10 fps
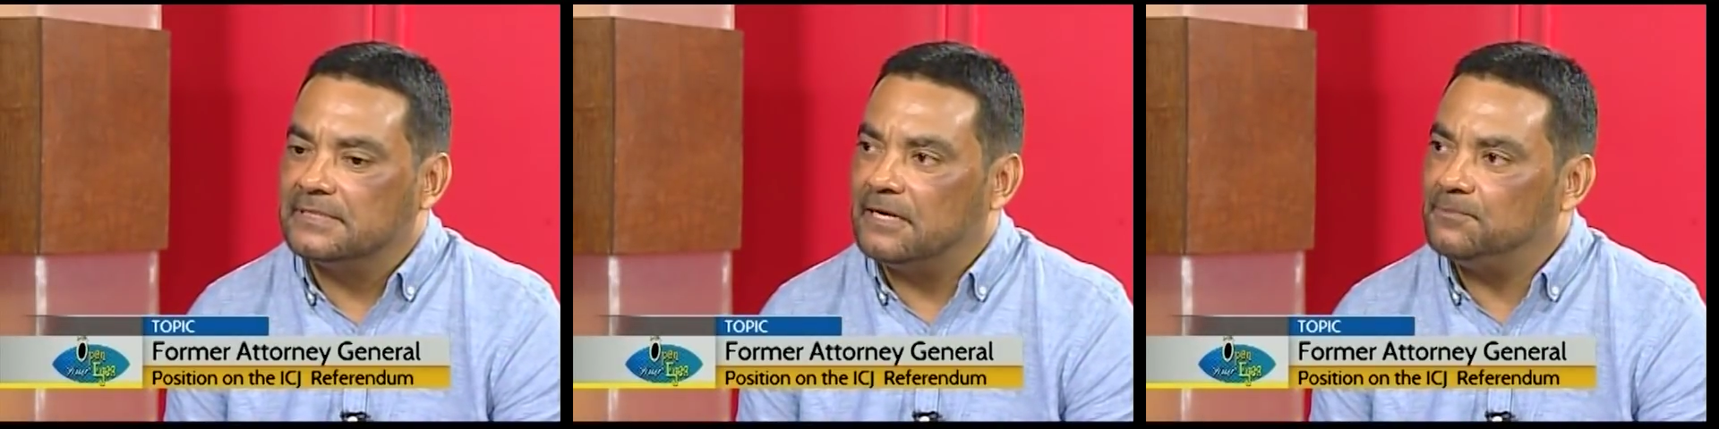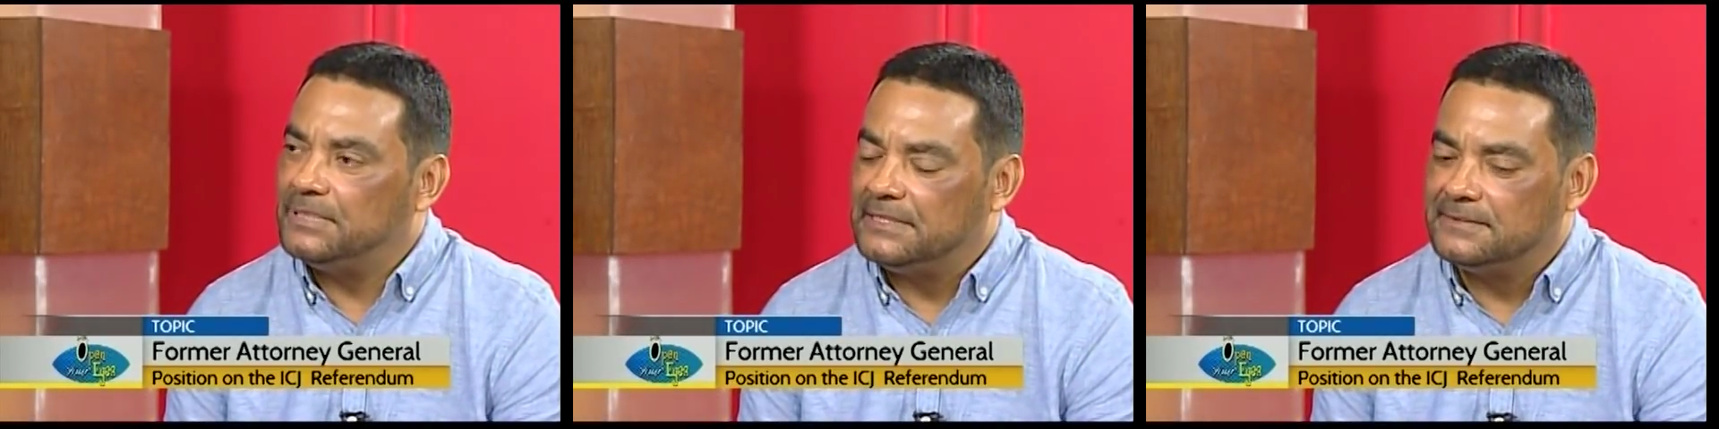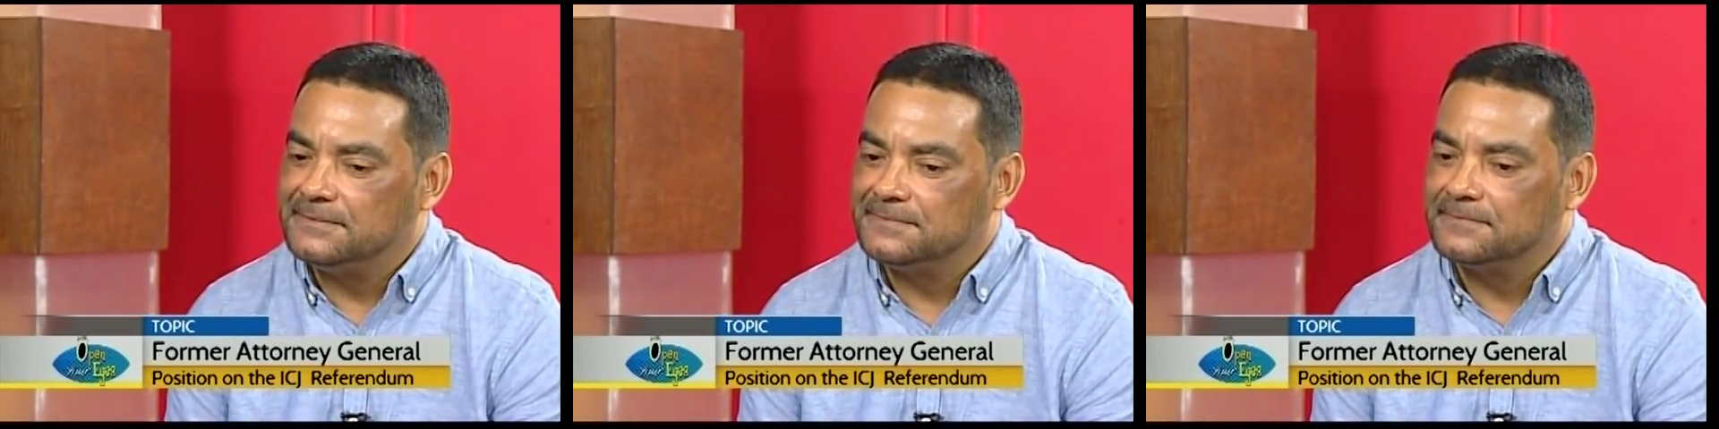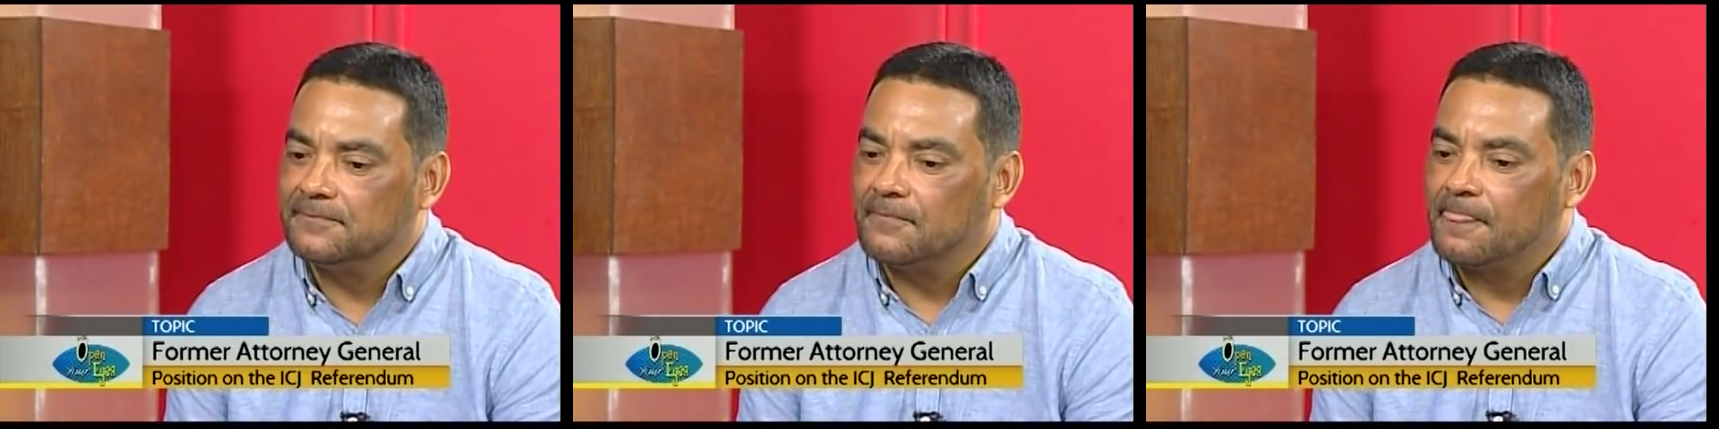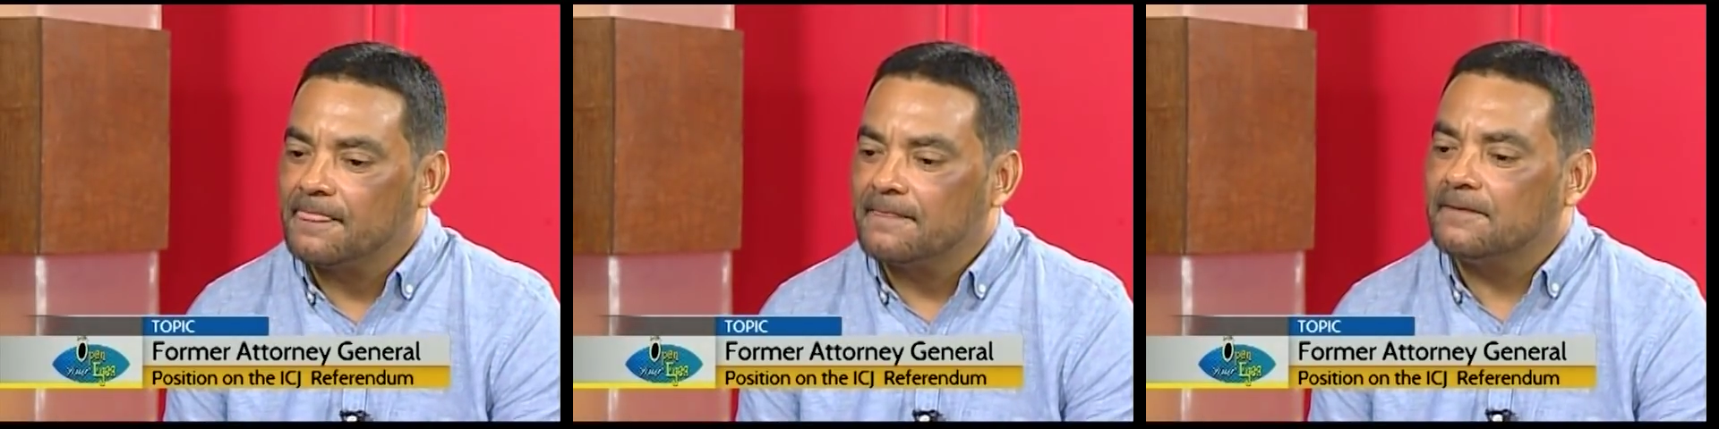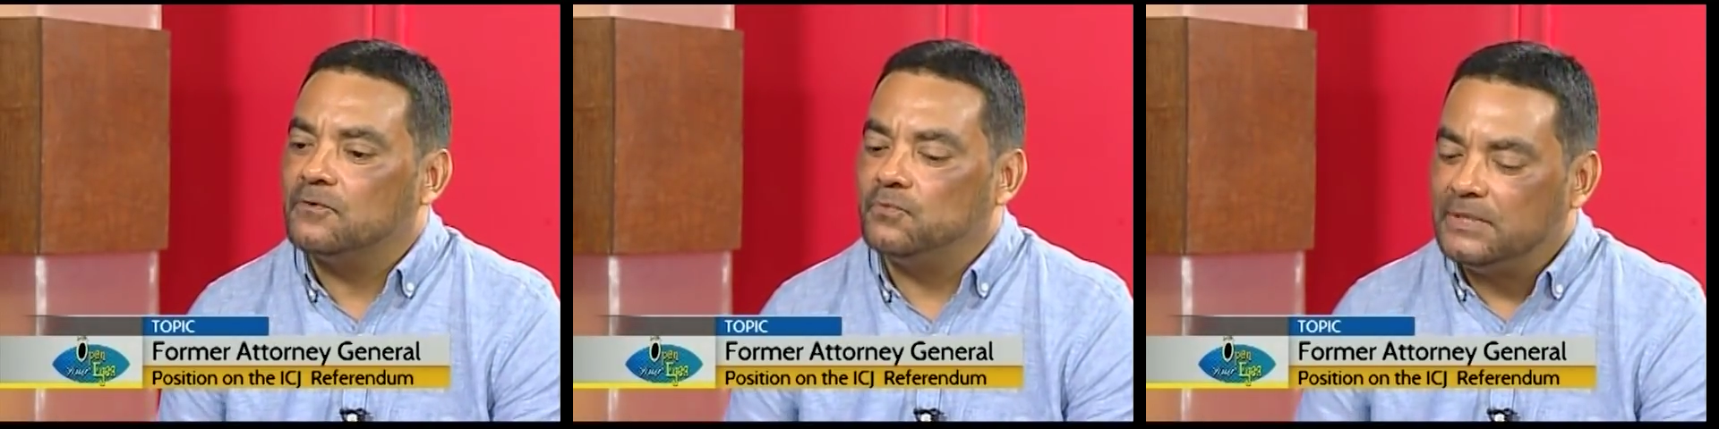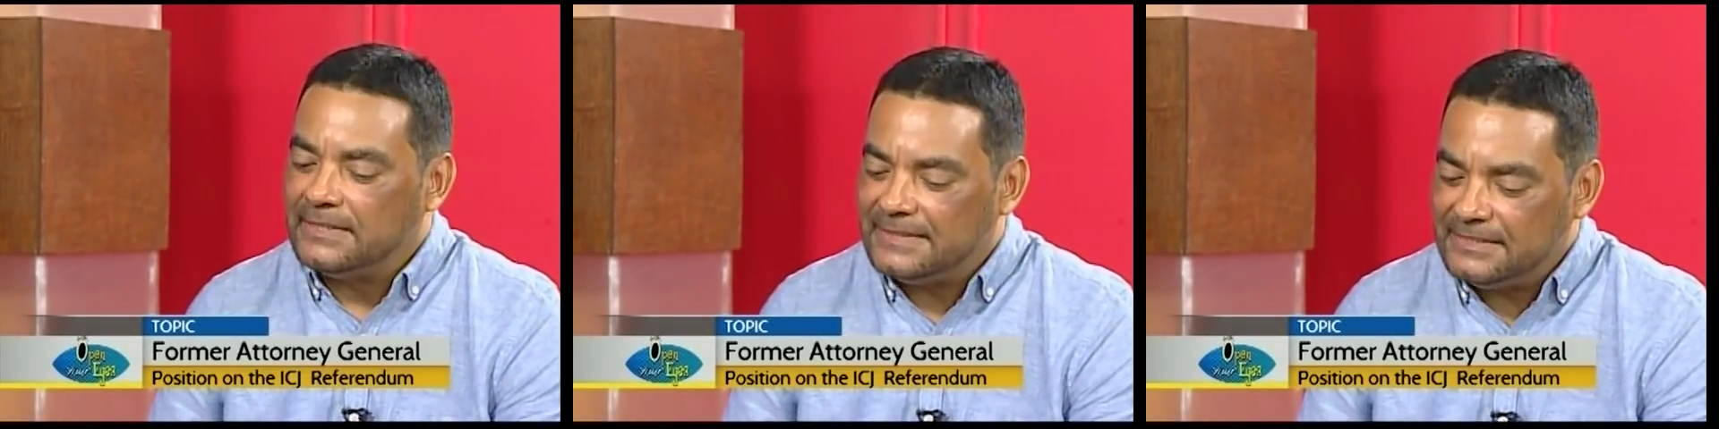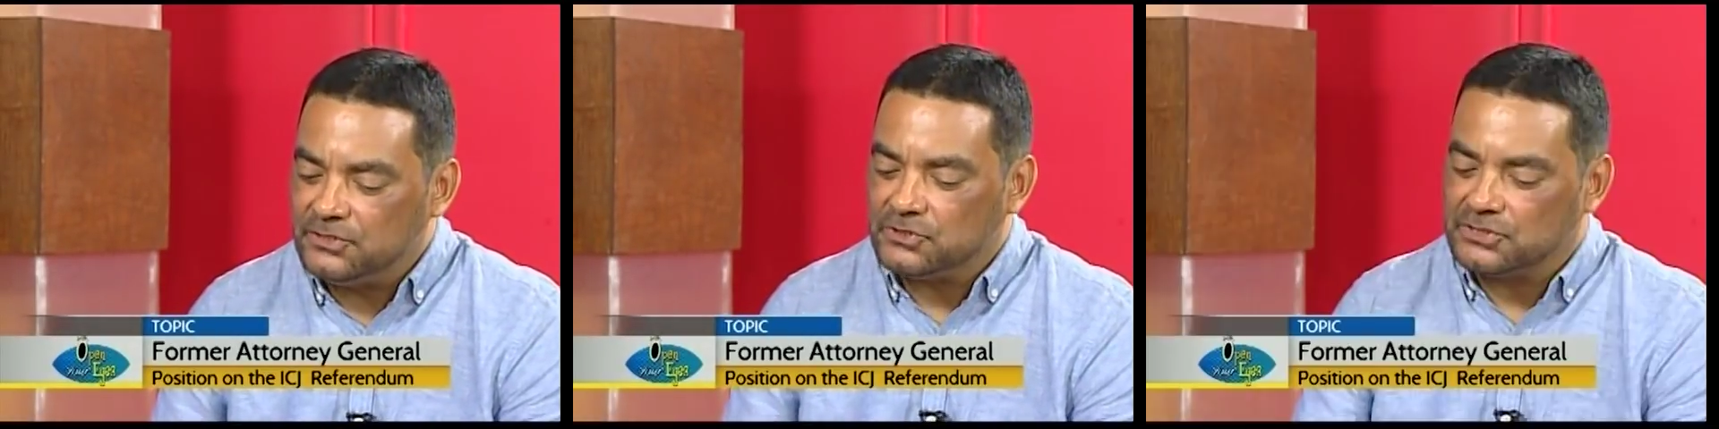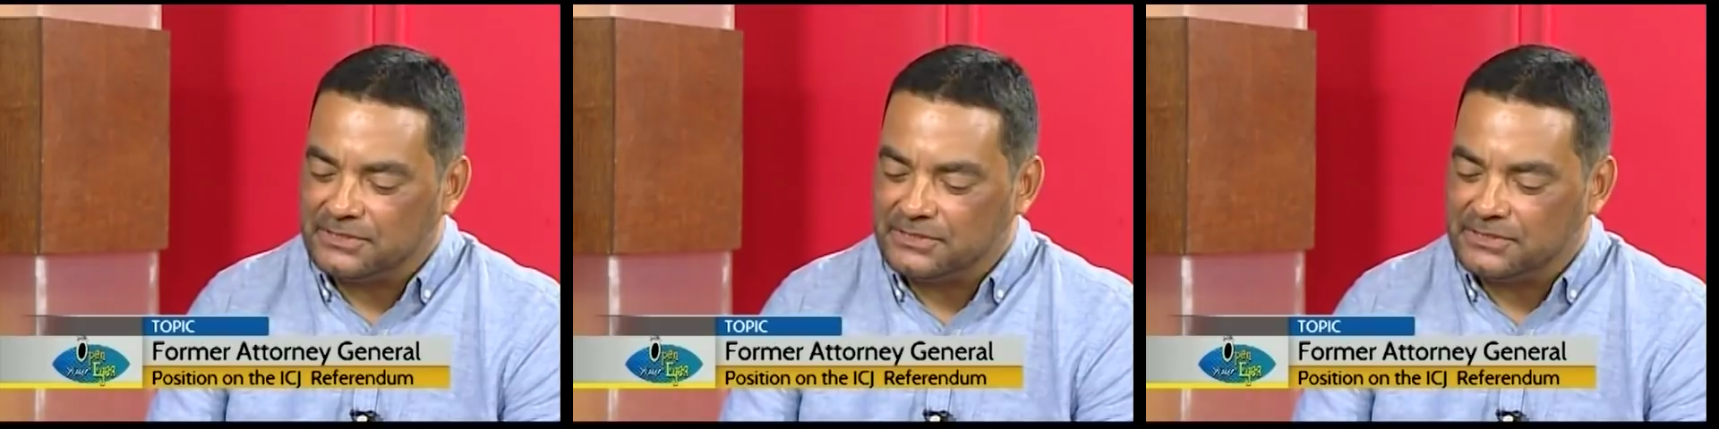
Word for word: campaign will lead us.